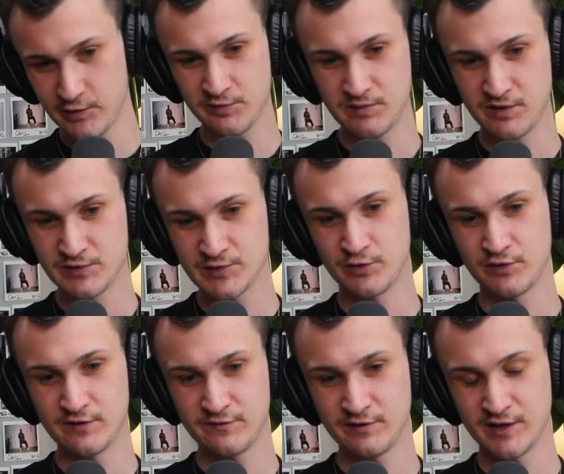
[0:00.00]
were in middle school, I
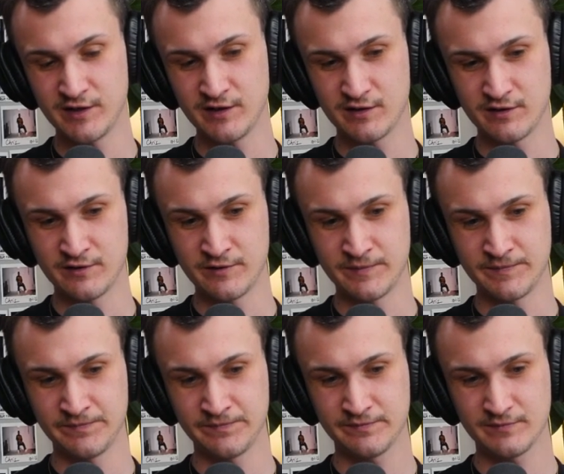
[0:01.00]
feel like
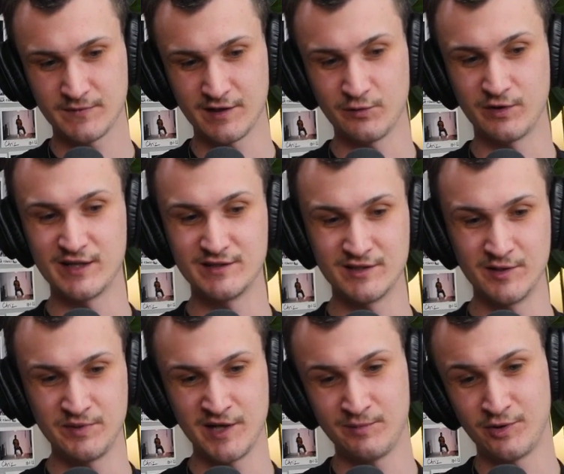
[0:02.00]
when I did the
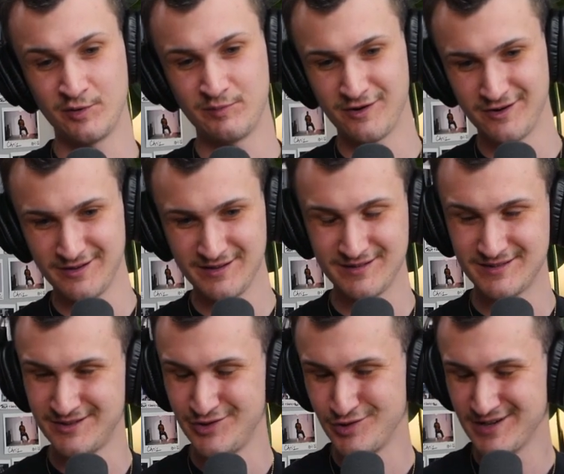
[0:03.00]
paintball party and
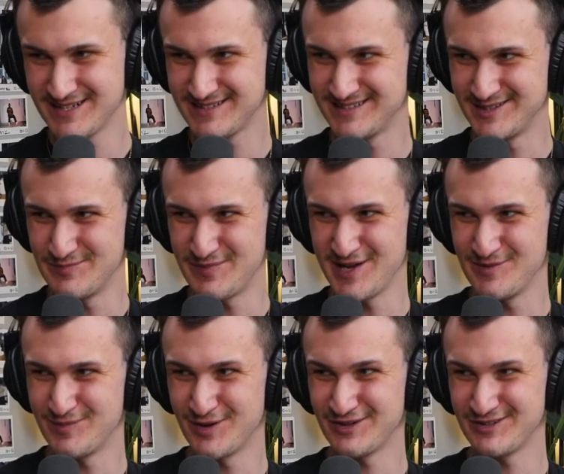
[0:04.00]
then you guys did the
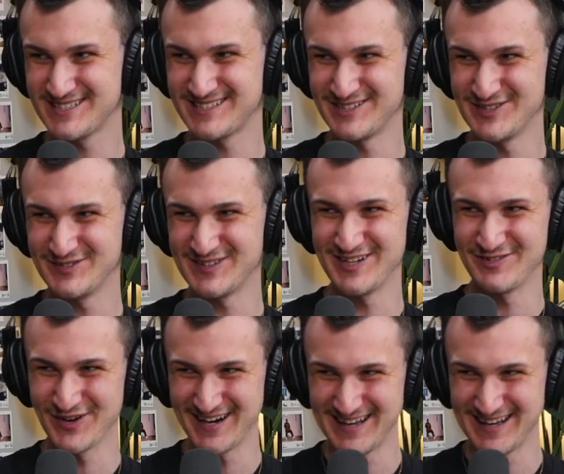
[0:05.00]
paintball stuff like right